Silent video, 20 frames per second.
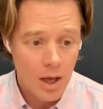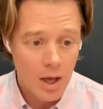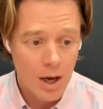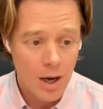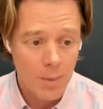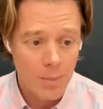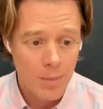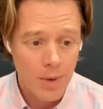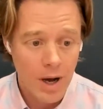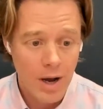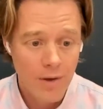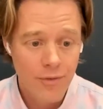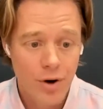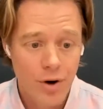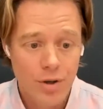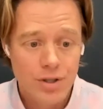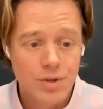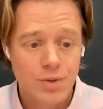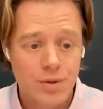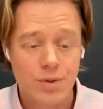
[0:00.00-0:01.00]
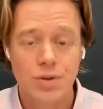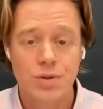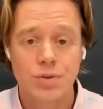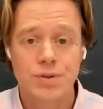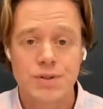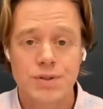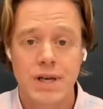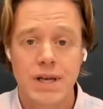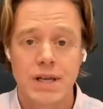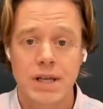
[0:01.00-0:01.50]
Um, totally. I've heard you you
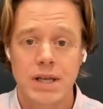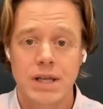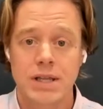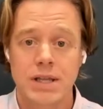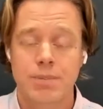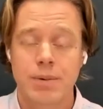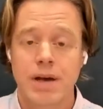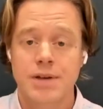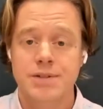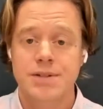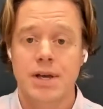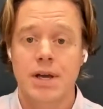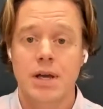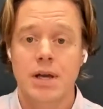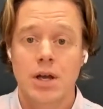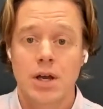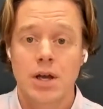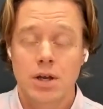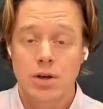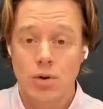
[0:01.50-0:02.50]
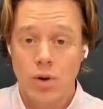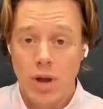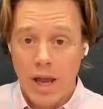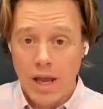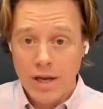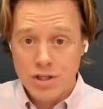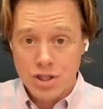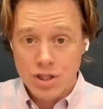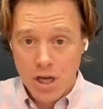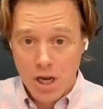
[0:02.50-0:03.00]
say in the past that you know
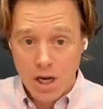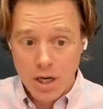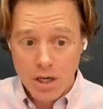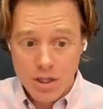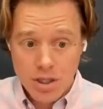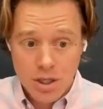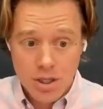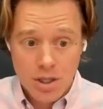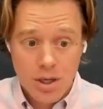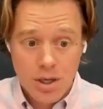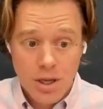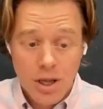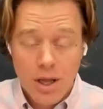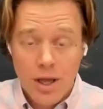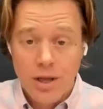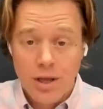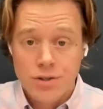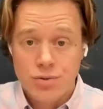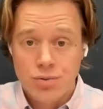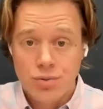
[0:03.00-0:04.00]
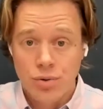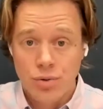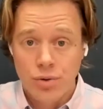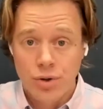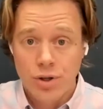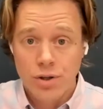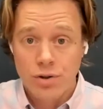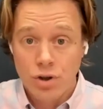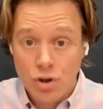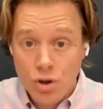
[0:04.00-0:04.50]
education is
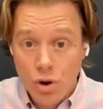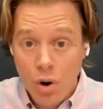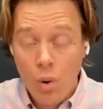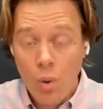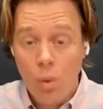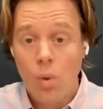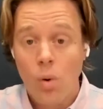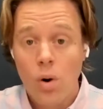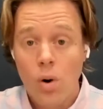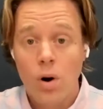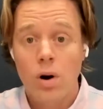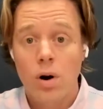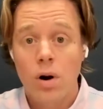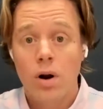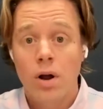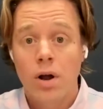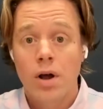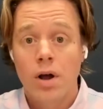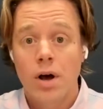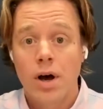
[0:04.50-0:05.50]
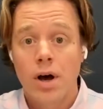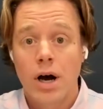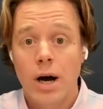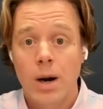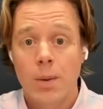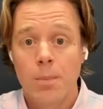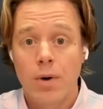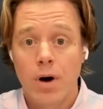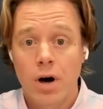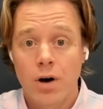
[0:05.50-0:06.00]
really the core
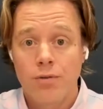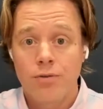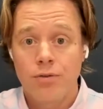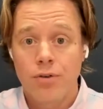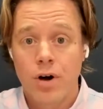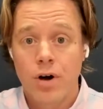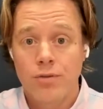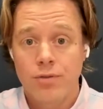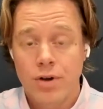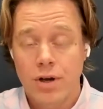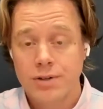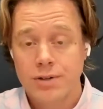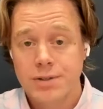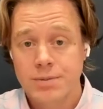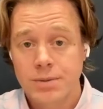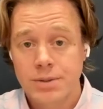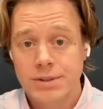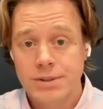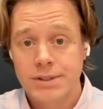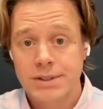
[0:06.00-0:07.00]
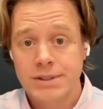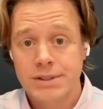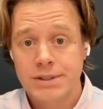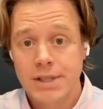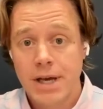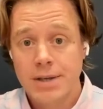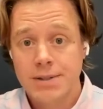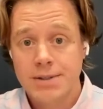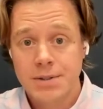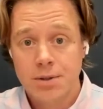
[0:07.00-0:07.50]
um, of of customer
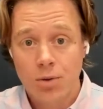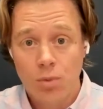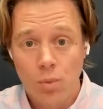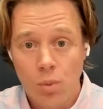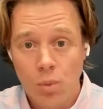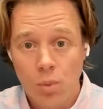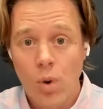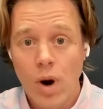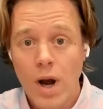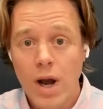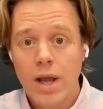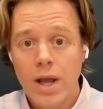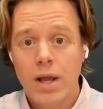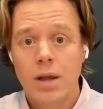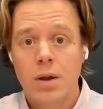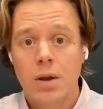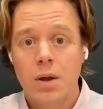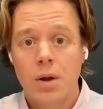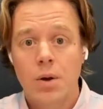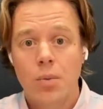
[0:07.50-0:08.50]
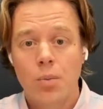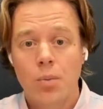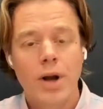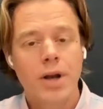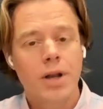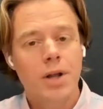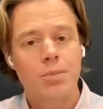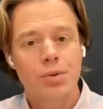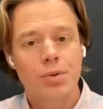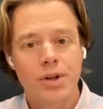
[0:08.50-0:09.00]
success. Why why
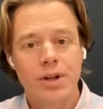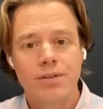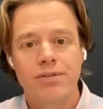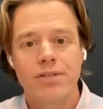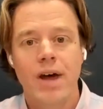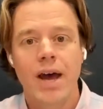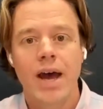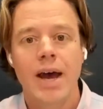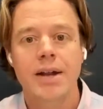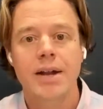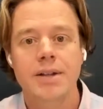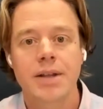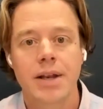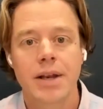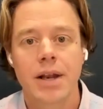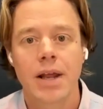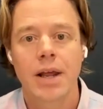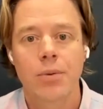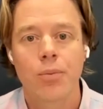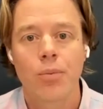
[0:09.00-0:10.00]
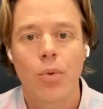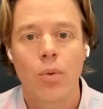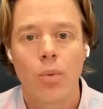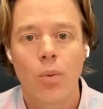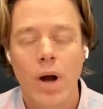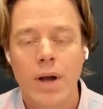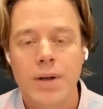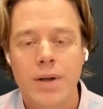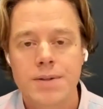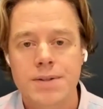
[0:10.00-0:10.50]
do you believe that, and, and
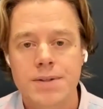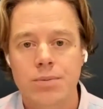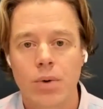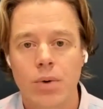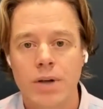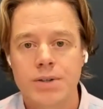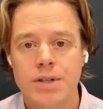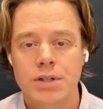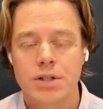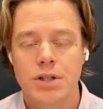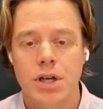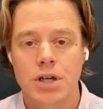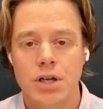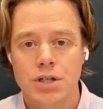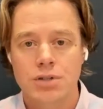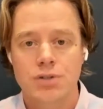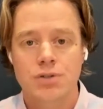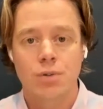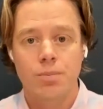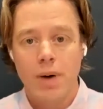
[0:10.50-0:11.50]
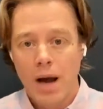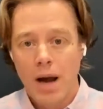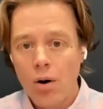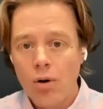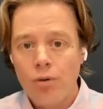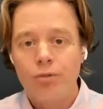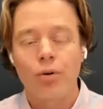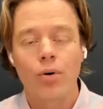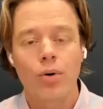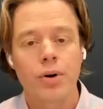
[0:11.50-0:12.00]
why is why is education so
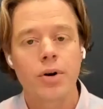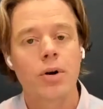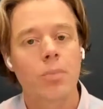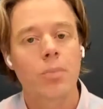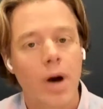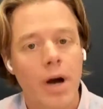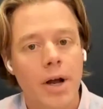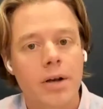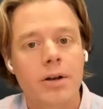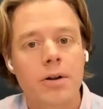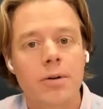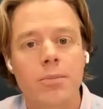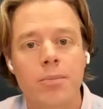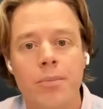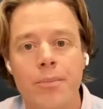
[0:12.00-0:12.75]
powerful in your mind?